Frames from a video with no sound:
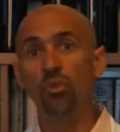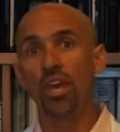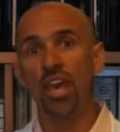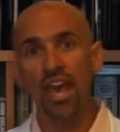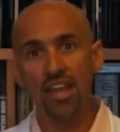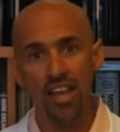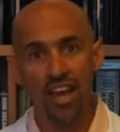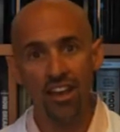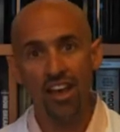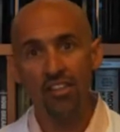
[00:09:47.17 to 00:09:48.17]
You can't
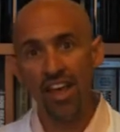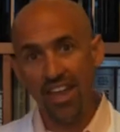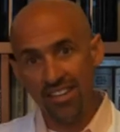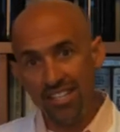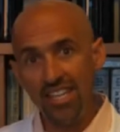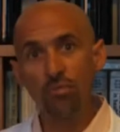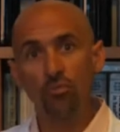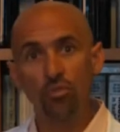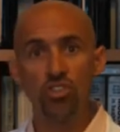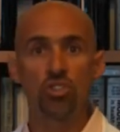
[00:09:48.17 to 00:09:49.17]
get that
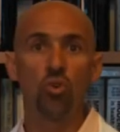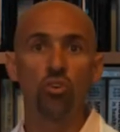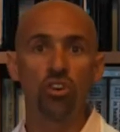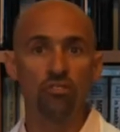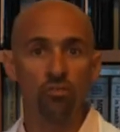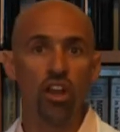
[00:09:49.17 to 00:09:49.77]
deep restorative,